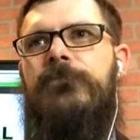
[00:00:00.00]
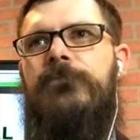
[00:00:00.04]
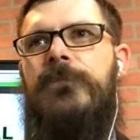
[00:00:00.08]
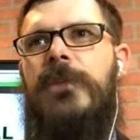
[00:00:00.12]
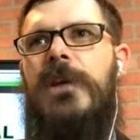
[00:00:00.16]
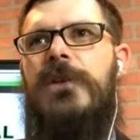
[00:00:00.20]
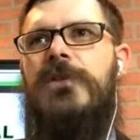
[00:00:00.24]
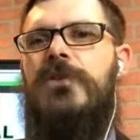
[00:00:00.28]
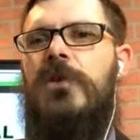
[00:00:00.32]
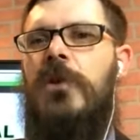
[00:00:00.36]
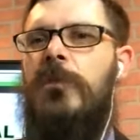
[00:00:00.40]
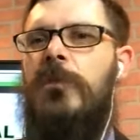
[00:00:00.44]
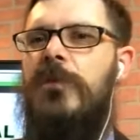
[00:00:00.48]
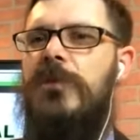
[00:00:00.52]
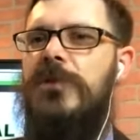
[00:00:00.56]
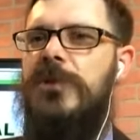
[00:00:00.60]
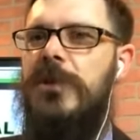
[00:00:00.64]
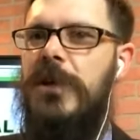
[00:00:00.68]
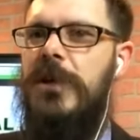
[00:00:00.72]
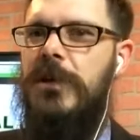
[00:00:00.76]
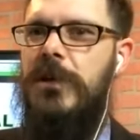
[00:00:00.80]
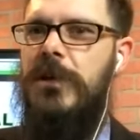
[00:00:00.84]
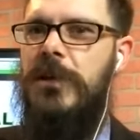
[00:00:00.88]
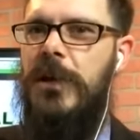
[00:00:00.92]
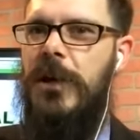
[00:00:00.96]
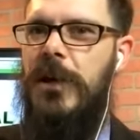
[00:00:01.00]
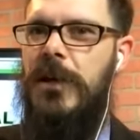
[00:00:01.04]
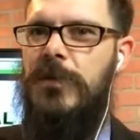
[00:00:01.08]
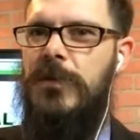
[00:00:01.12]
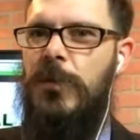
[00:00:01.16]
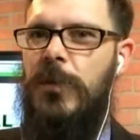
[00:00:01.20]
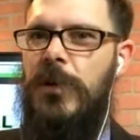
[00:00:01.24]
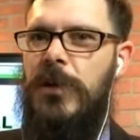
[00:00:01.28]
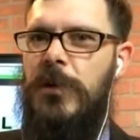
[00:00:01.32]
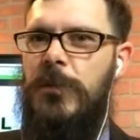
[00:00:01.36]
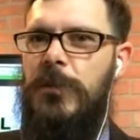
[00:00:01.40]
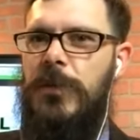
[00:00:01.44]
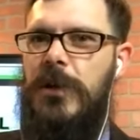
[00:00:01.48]
It's almost like you guys
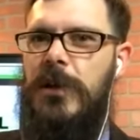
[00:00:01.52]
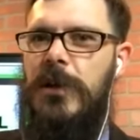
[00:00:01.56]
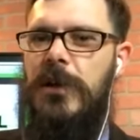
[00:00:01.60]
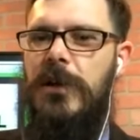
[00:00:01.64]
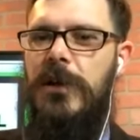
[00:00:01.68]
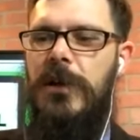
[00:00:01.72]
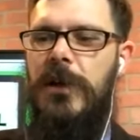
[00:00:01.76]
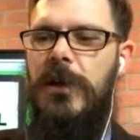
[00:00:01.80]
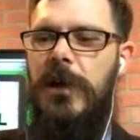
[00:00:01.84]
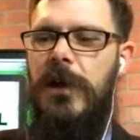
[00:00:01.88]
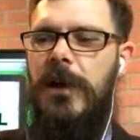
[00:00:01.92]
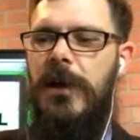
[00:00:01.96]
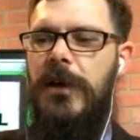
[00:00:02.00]
want to be